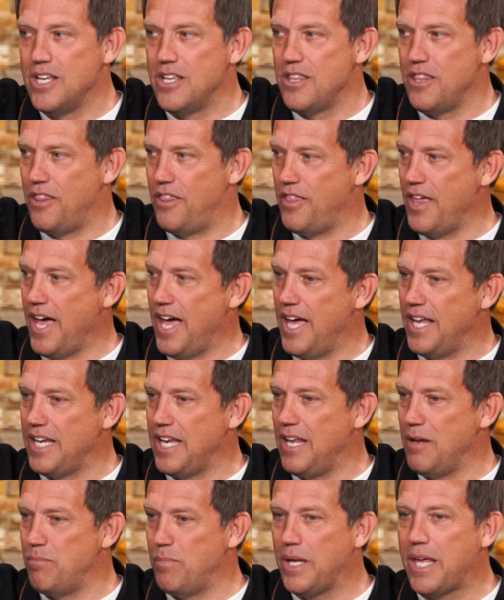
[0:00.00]
that
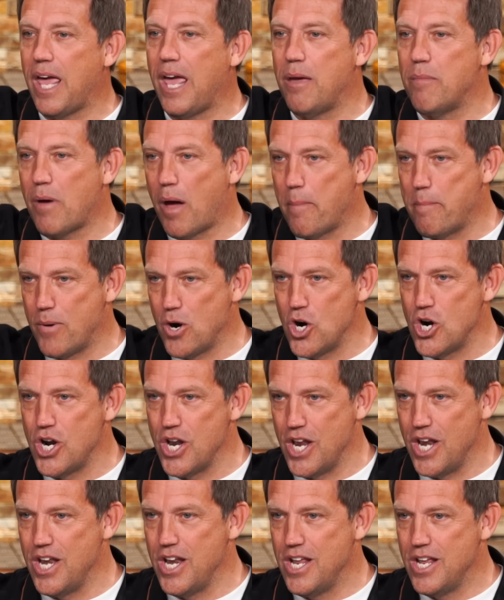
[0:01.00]
it became a
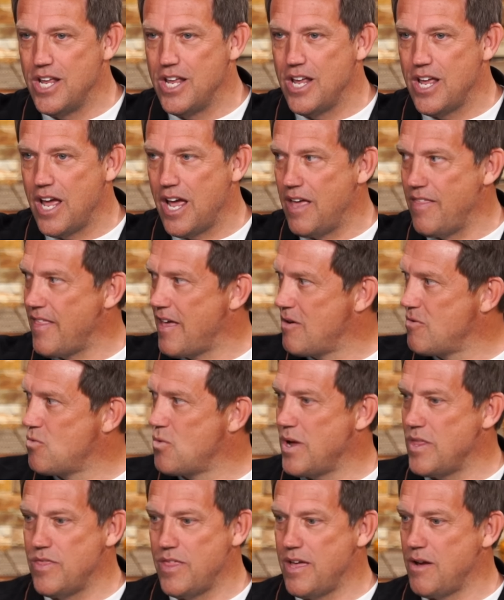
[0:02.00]
burden and that
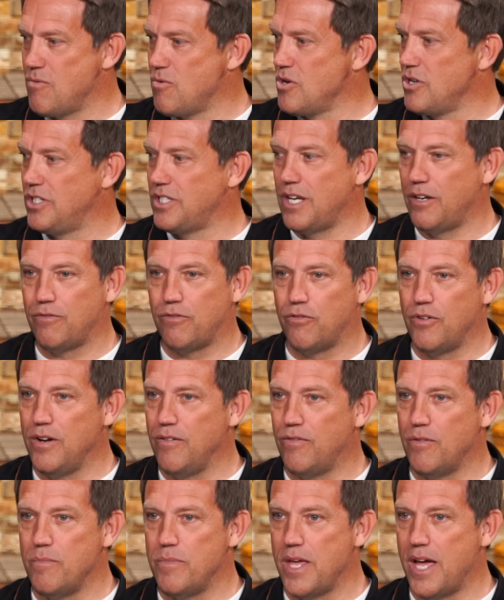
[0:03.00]
when they were set free
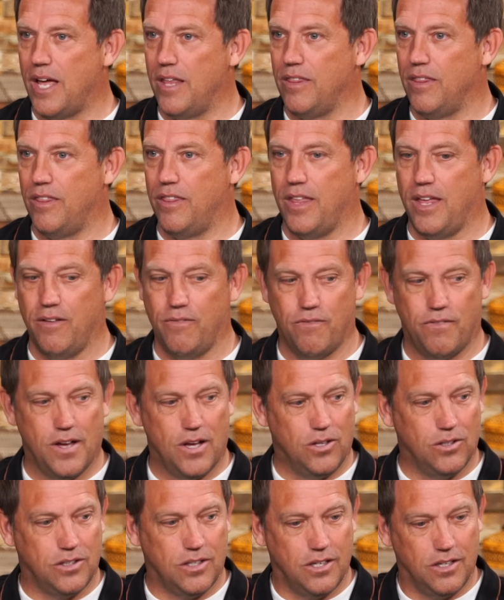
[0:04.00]
from that, they
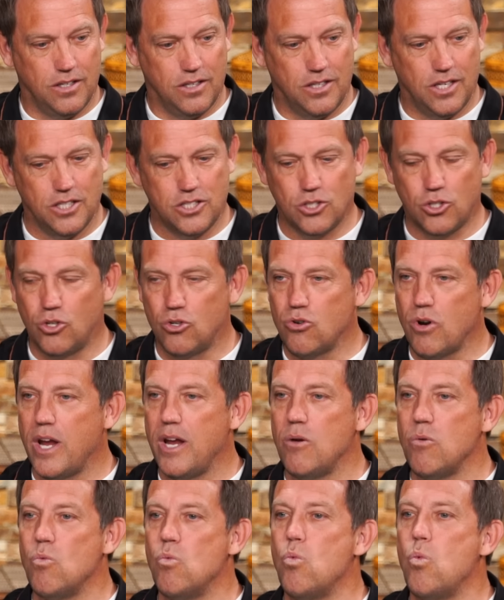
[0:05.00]
felt this
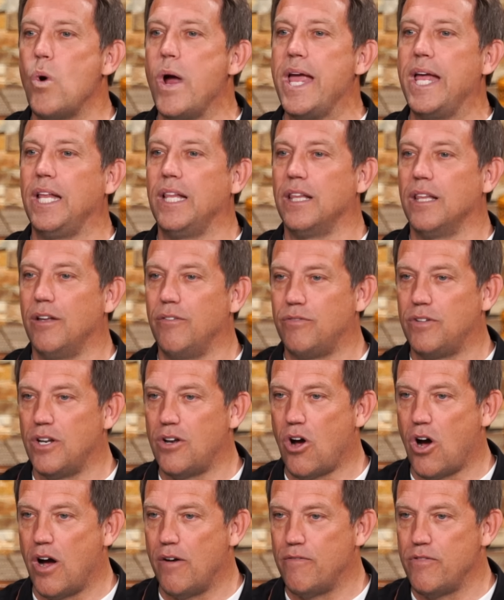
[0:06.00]
great weight lifted
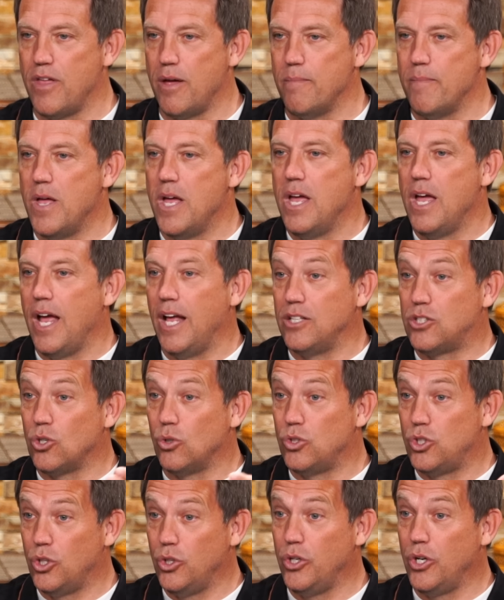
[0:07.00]
off them. And so,
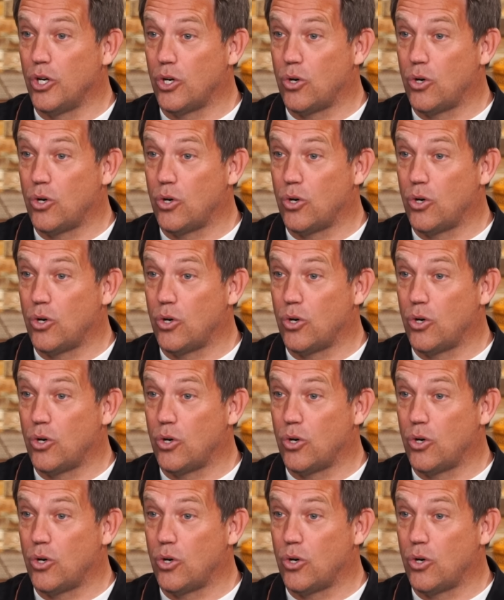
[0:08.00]
to your